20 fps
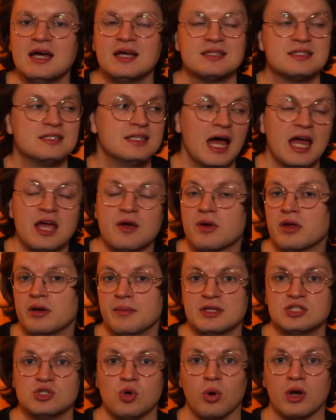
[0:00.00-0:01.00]
Today, we're going to
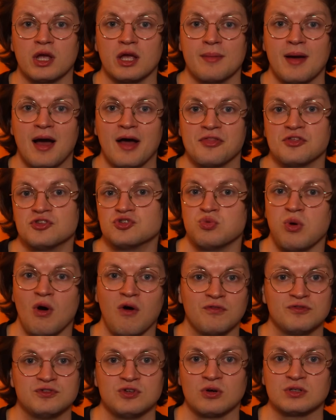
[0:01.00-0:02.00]
be talking about the
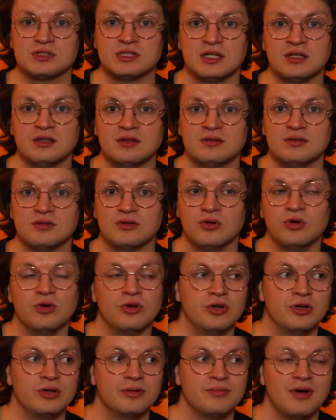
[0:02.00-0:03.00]
12th Doctor,
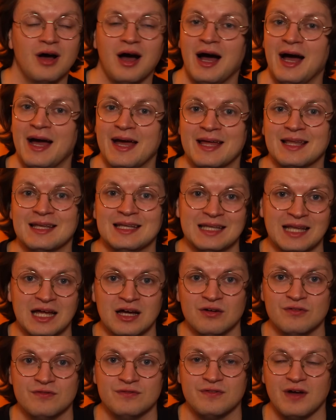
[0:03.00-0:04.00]
who I
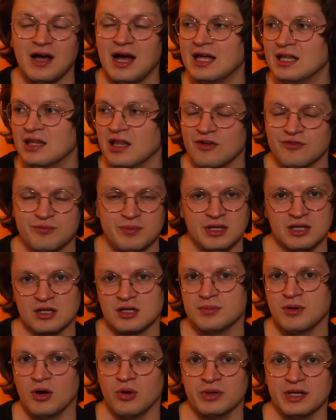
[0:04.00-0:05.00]
love. I love
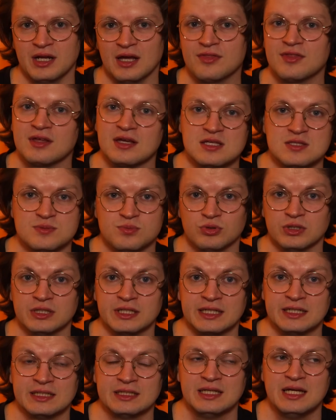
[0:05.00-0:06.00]
Peter Capaldi. I think he's
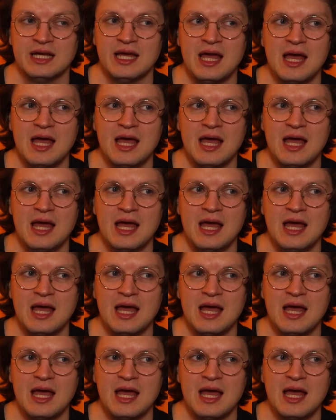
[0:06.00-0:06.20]
brilliant.